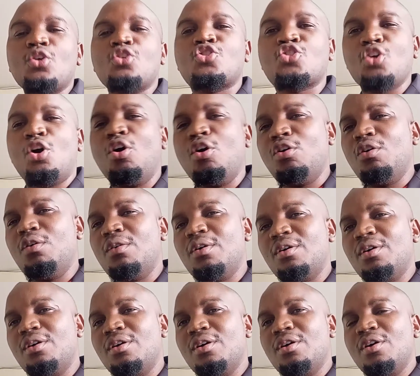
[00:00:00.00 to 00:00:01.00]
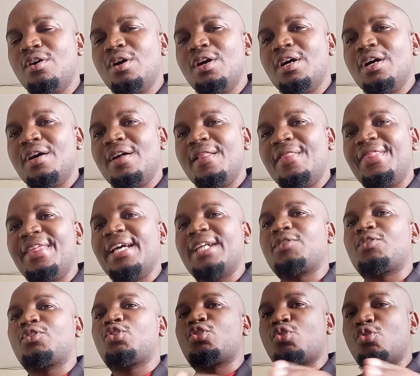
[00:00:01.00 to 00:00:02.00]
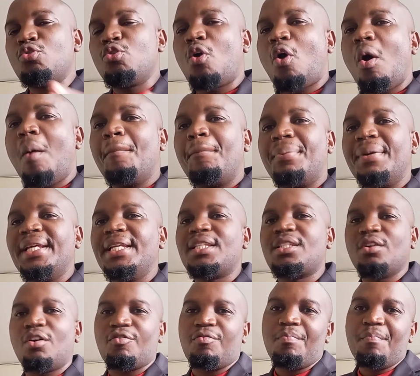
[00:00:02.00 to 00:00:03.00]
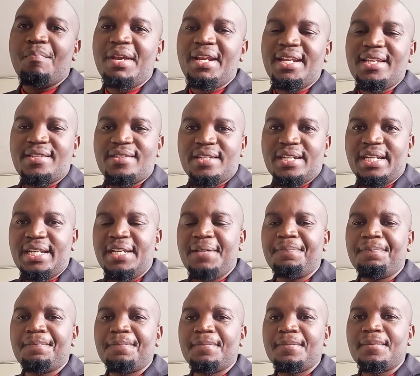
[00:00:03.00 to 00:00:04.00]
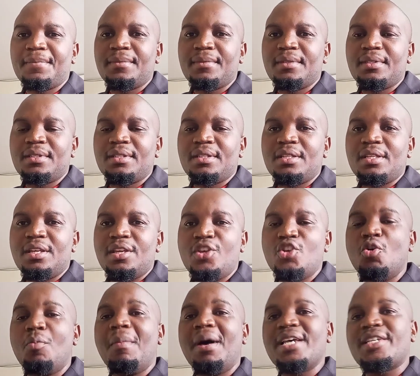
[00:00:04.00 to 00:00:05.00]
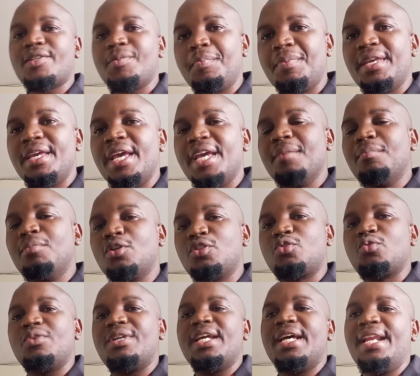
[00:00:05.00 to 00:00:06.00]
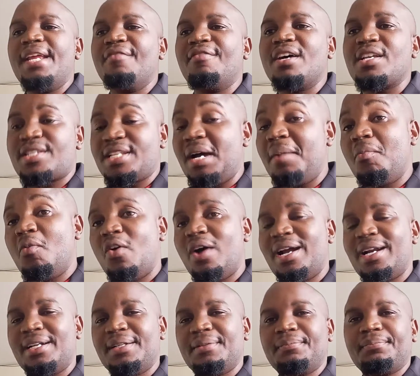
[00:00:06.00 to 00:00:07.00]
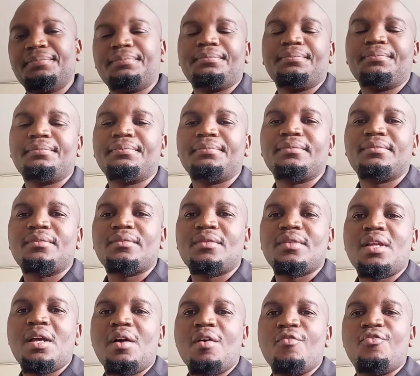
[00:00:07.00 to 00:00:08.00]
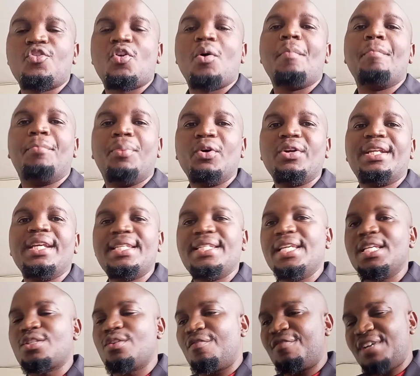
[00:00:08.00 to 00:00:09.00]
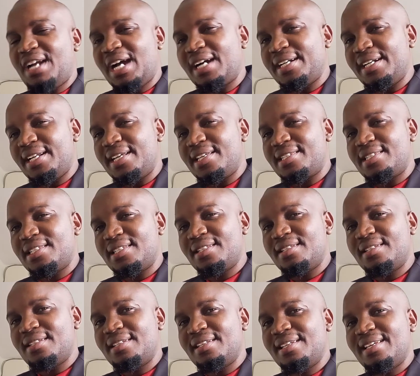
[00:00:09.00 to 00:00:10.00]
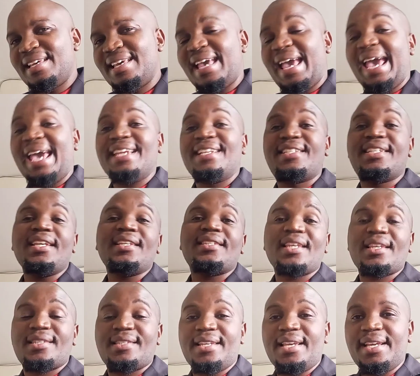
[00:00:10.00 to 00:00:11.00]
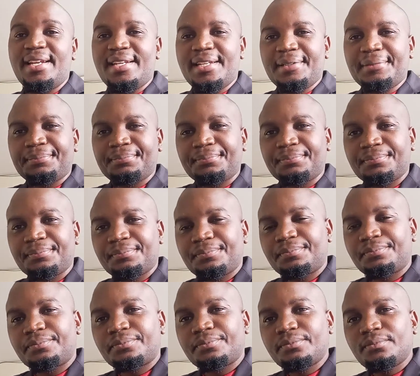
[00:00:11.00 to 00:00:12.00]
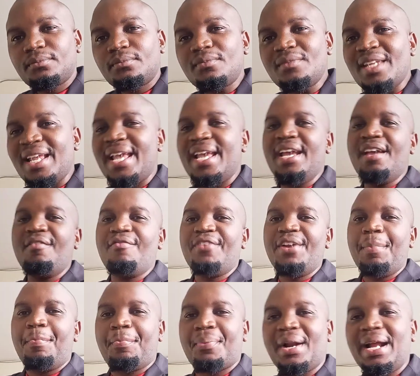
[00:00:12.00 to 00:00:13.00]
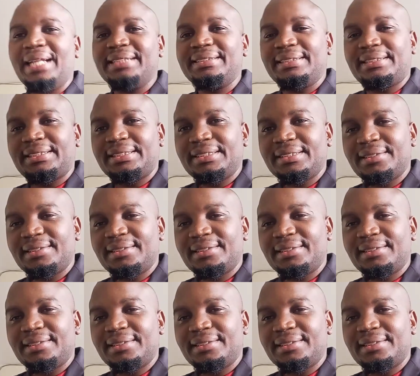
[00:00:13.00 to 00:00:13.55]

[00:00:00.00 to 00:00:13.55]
So, the true complete of ministry you must be able to deliver someone from bondages of darkness. And Jesus said, Every plant